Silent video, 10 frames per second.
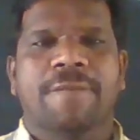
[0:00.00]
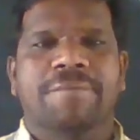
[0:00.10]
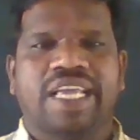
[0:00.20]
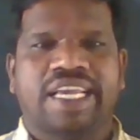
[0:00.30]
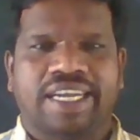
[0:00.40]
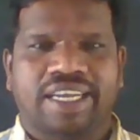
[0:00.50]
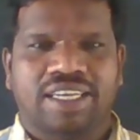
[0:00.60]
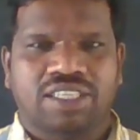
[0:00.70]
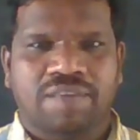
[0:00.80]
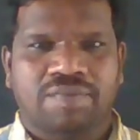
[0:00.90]
a return
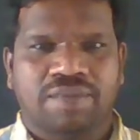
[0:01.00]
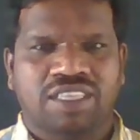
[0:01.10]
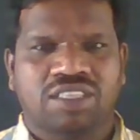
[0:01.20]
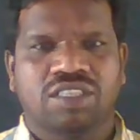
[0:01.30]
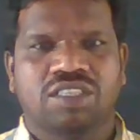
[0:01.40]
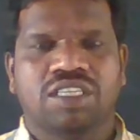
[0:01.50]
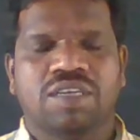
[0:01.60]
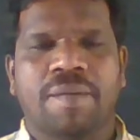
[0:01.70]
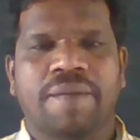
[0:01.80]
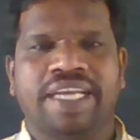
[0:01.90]
type is
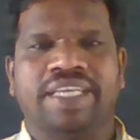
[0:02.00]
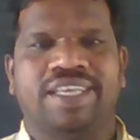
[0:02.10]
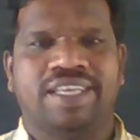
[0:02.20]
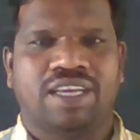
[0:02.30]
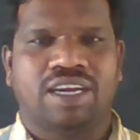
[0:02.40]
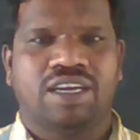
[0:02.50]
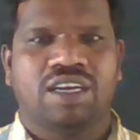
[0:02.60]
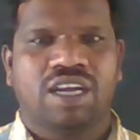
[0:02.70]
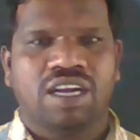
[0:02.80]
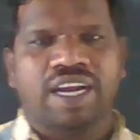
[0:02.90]
int here.
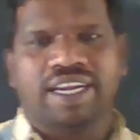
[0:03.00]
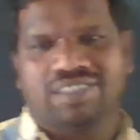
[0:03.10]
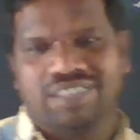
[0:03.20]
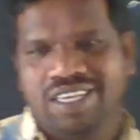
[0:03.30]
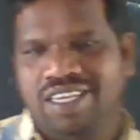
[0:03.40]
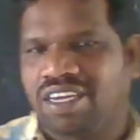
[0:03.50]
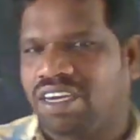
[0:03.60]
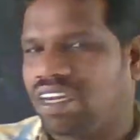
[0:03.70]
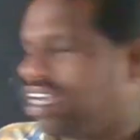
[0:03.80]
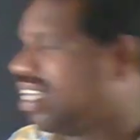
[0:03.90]
And let us see here
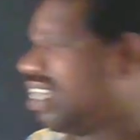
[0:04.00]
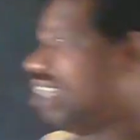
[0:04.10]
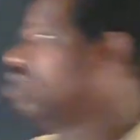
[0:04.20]
int.